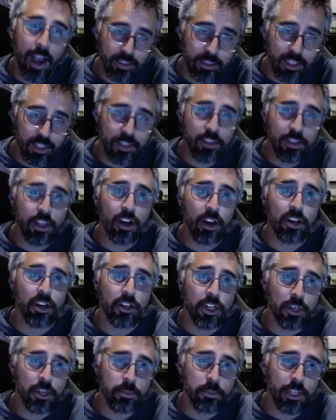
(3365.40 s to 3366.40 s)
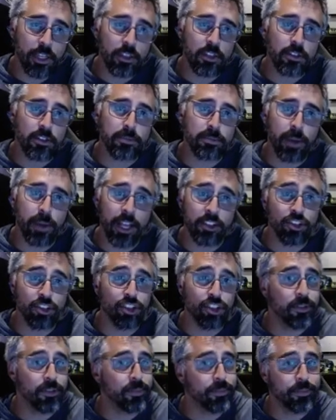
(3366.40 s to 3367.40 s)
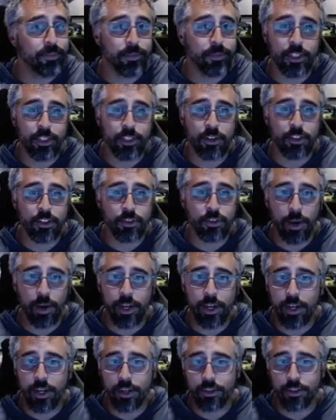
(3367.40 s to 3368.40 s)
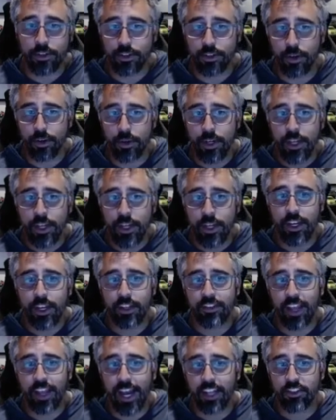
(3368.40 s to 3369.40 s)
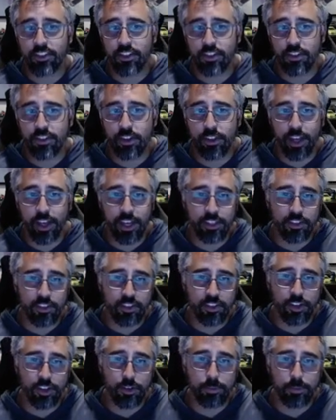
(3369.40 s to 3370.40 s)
think they are going to make this bench. You know, it's right here. So it attaches to that steel